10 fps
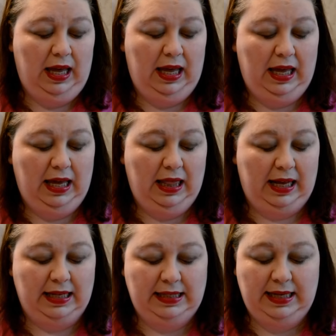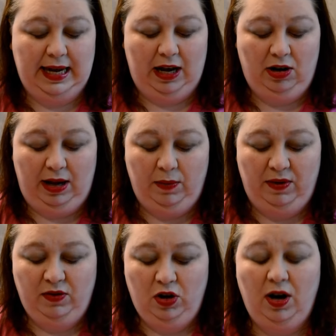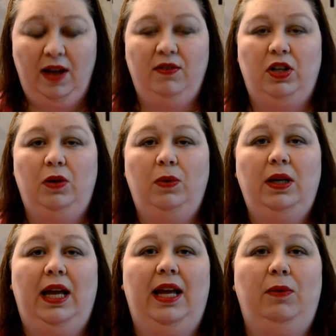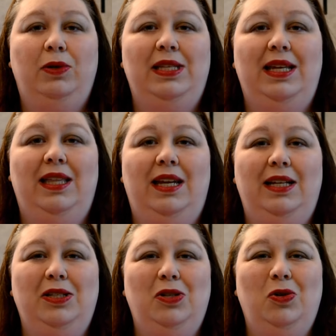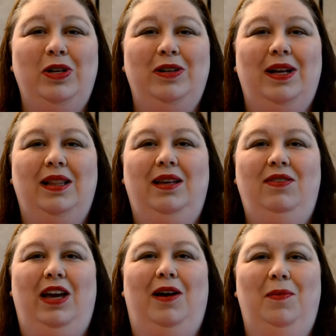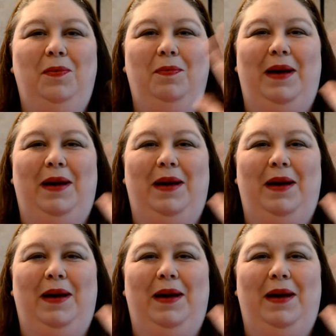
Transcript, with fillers: And like I said, night or day, wherever you are, have a good one. And we'll see you in the next tutorial. I love y'all.